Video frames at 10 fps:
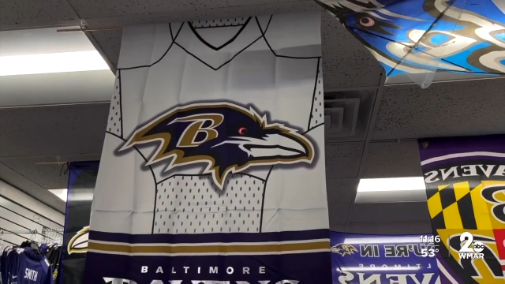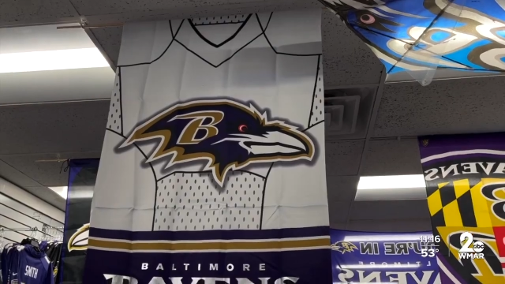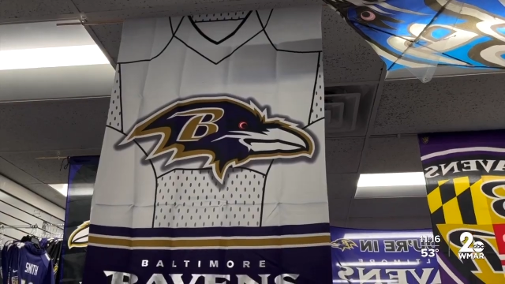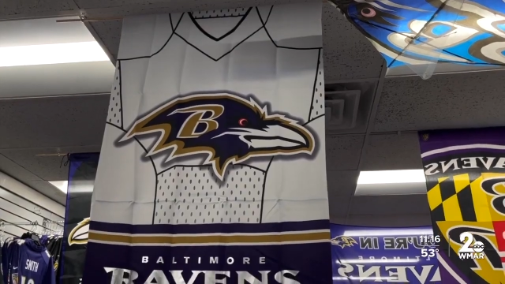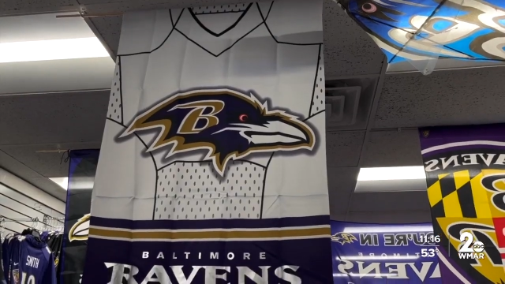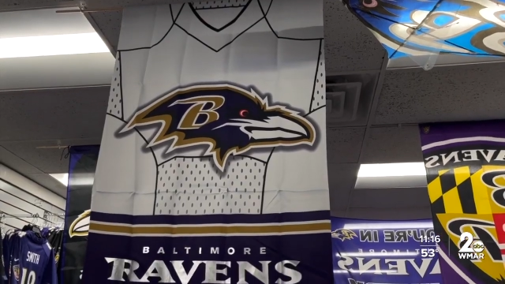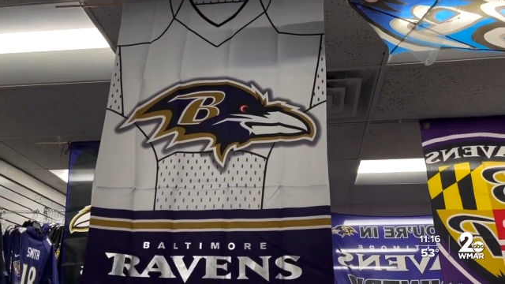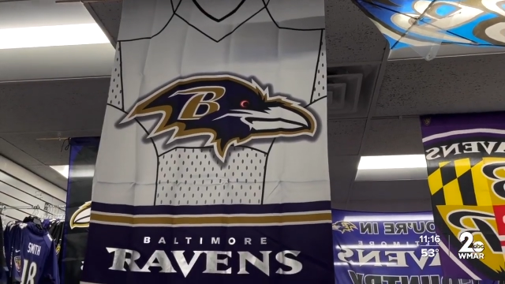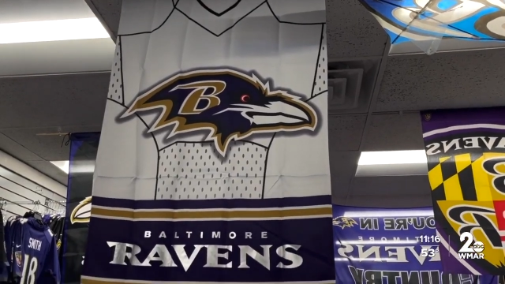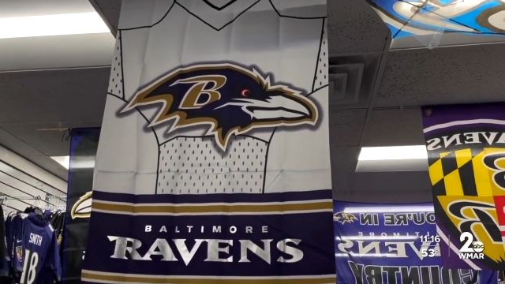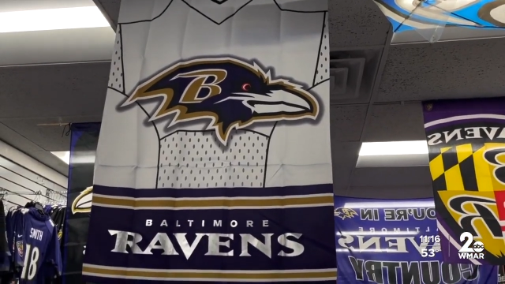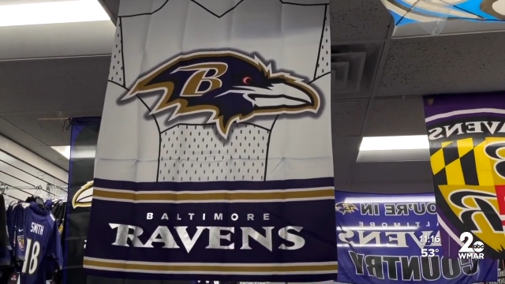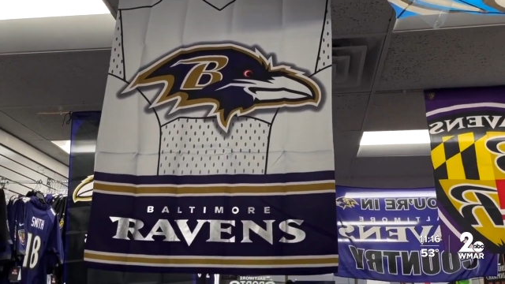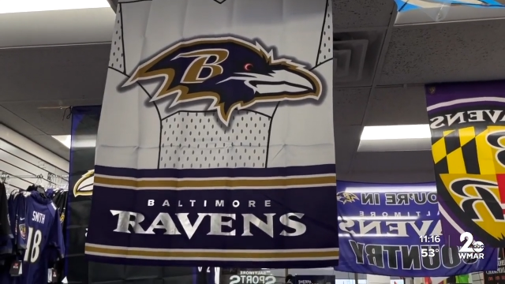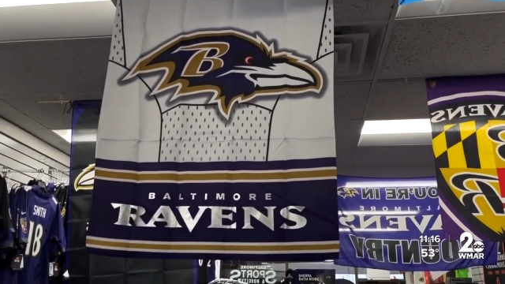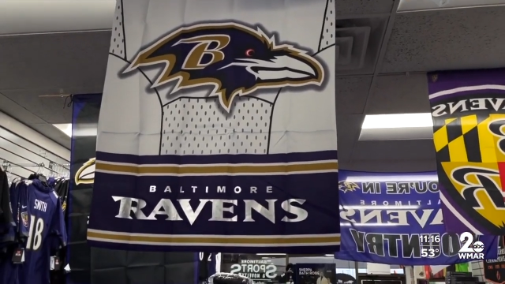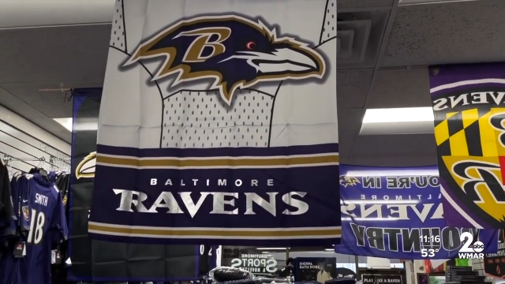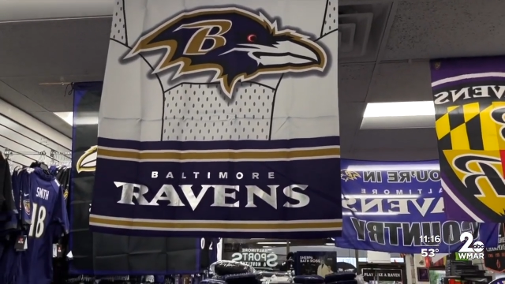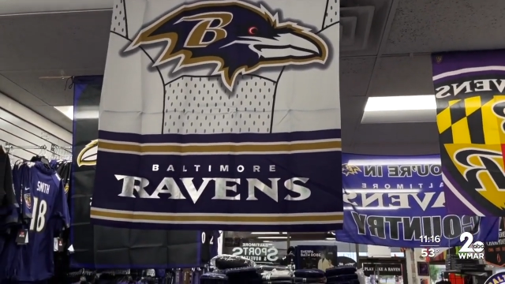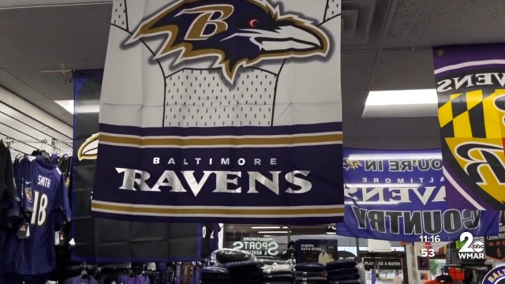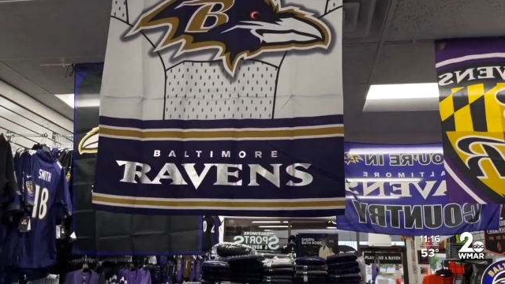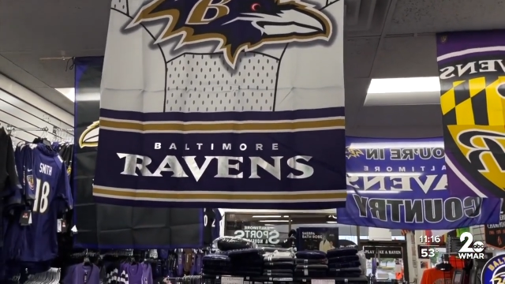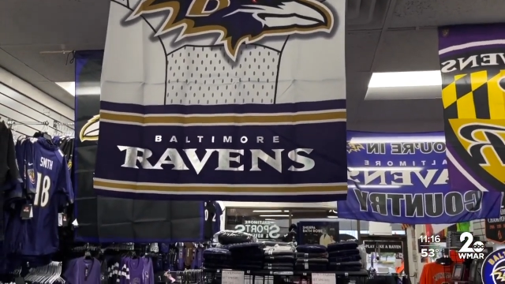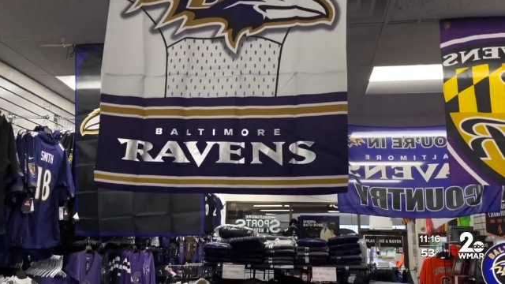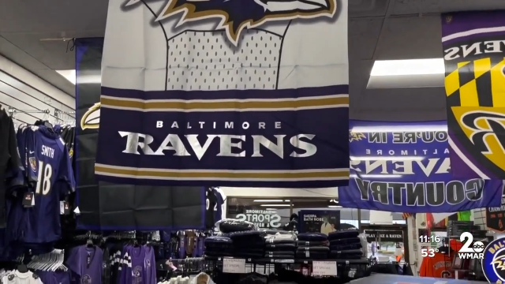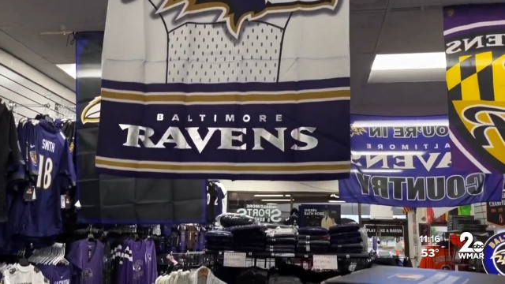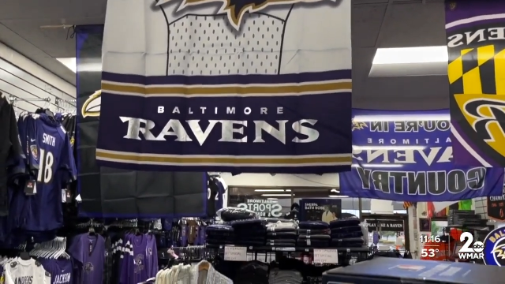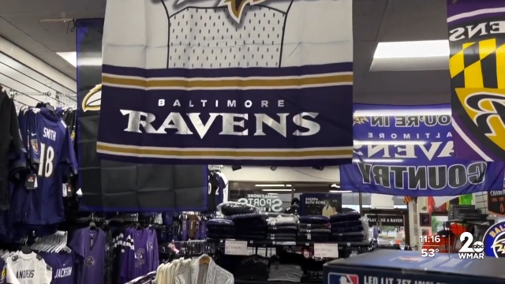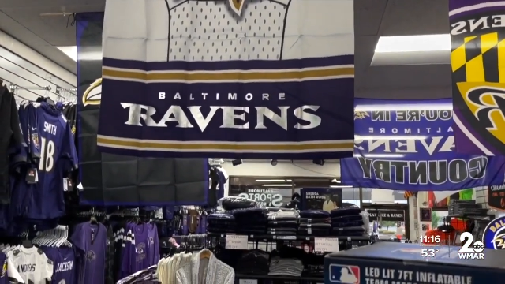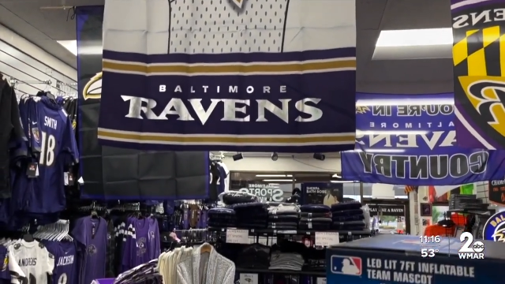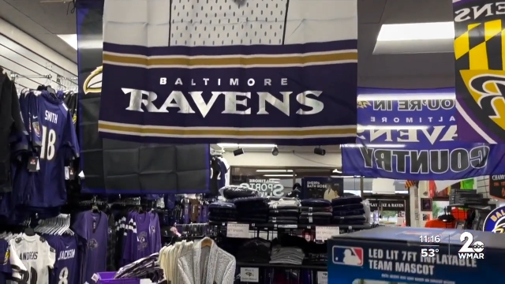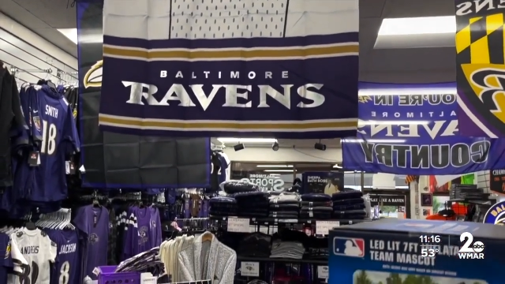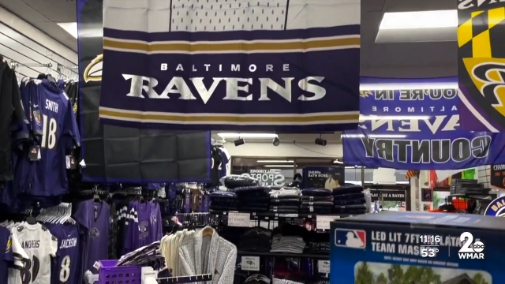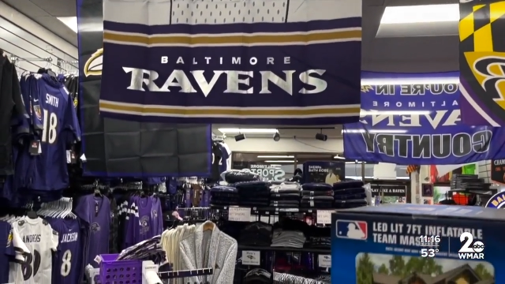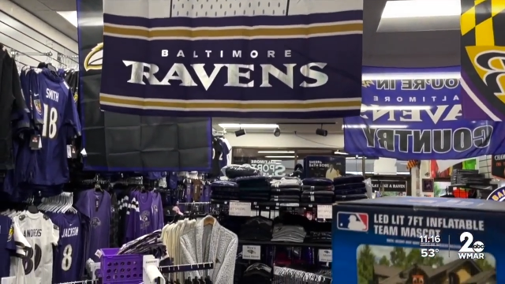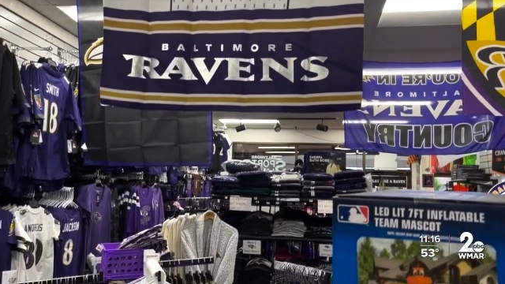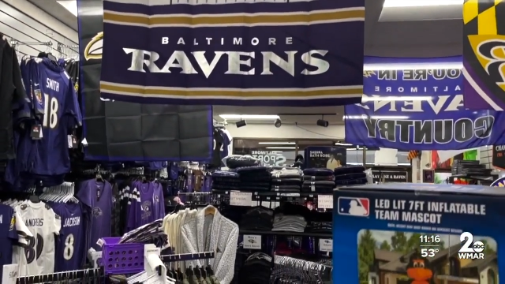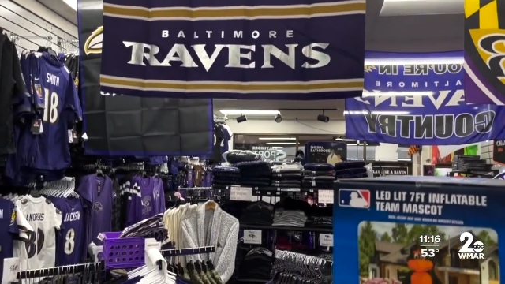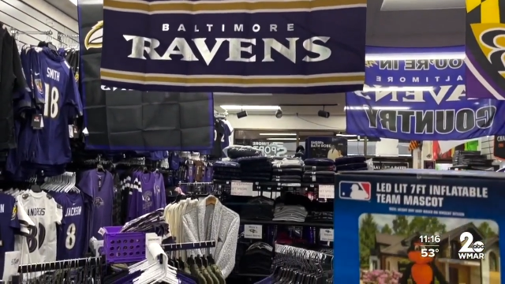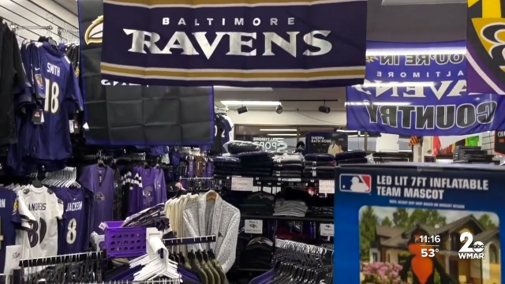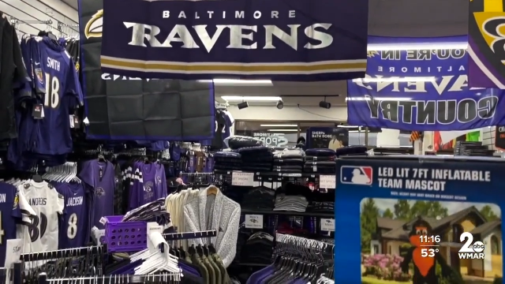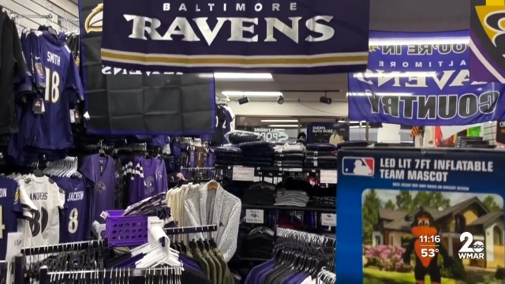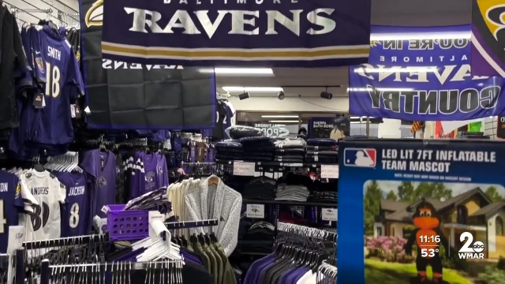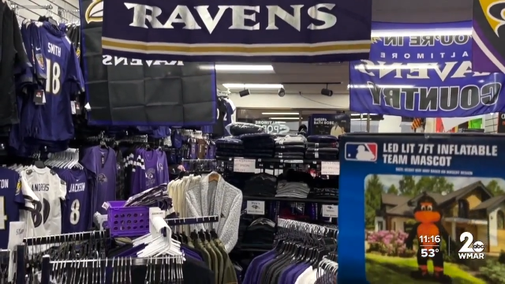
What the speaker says: No face is visible, so there are no lips to read.